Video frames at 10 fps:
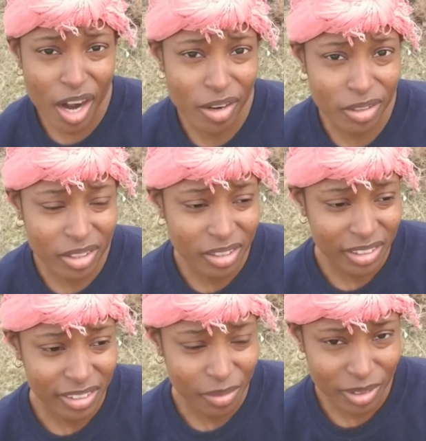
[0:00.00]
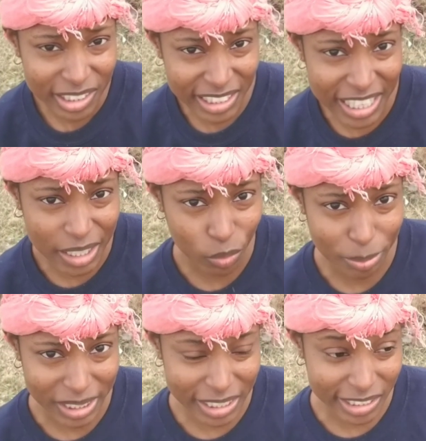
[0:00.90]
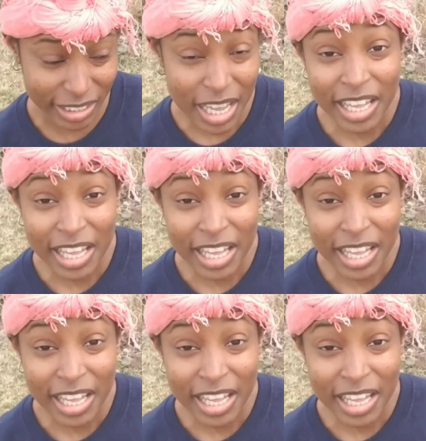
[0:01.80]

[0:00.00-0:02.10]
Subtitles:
earth said it would be easy.